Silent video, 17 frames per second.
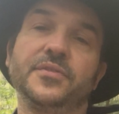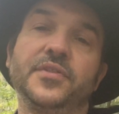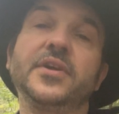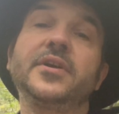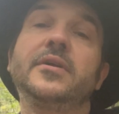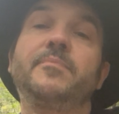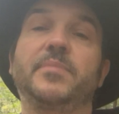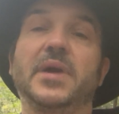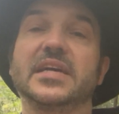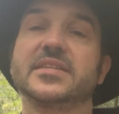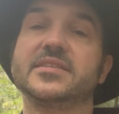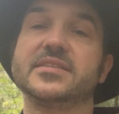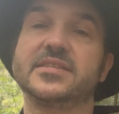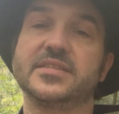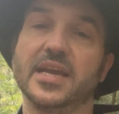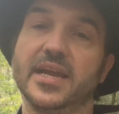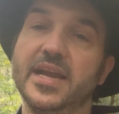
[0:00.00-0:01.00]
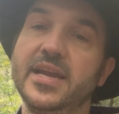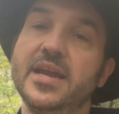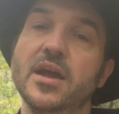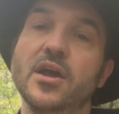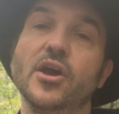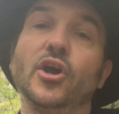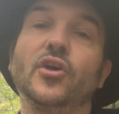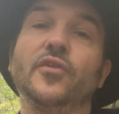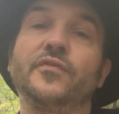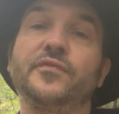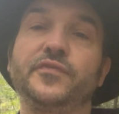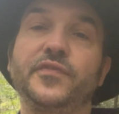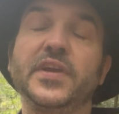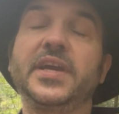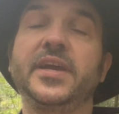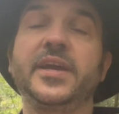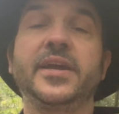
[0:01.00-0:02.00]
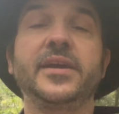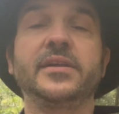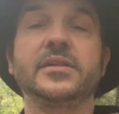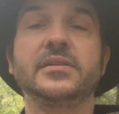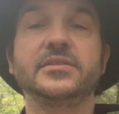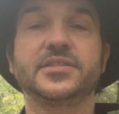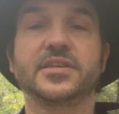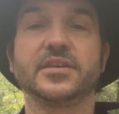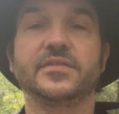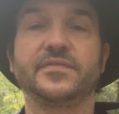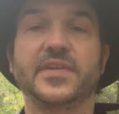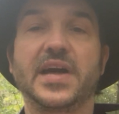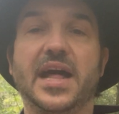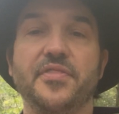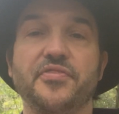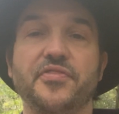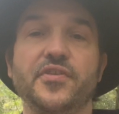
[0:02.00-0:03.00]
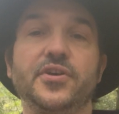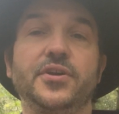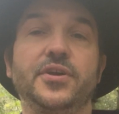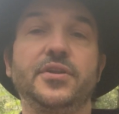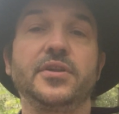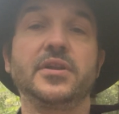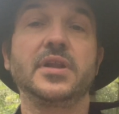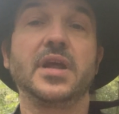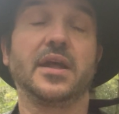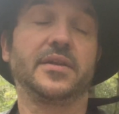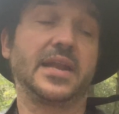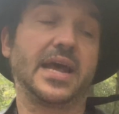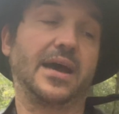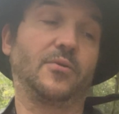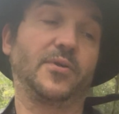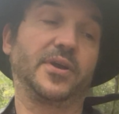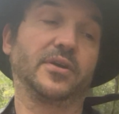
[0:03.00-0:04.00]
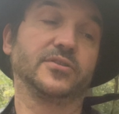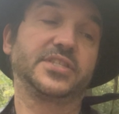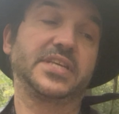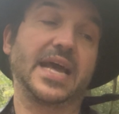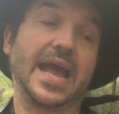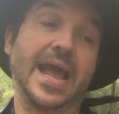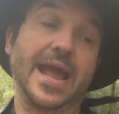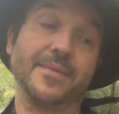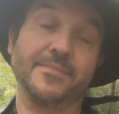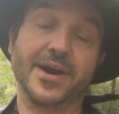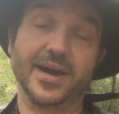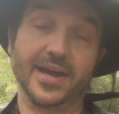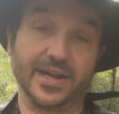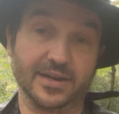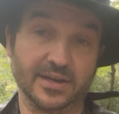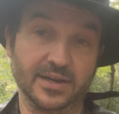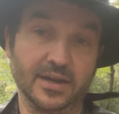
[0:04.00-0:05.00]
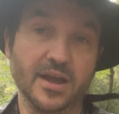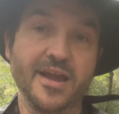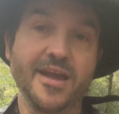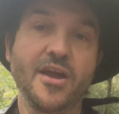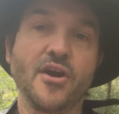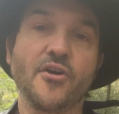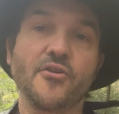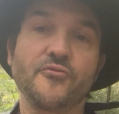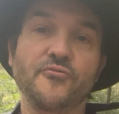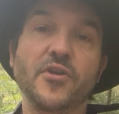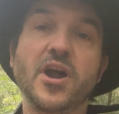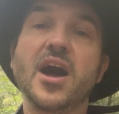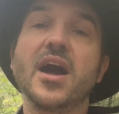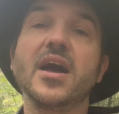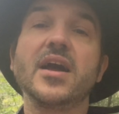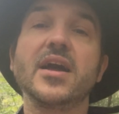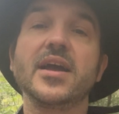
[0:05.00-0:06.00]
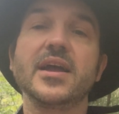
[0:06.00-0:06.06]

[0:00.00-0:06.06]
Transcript: Then back to C. Fields of Athen. And now we go to A minor. Right.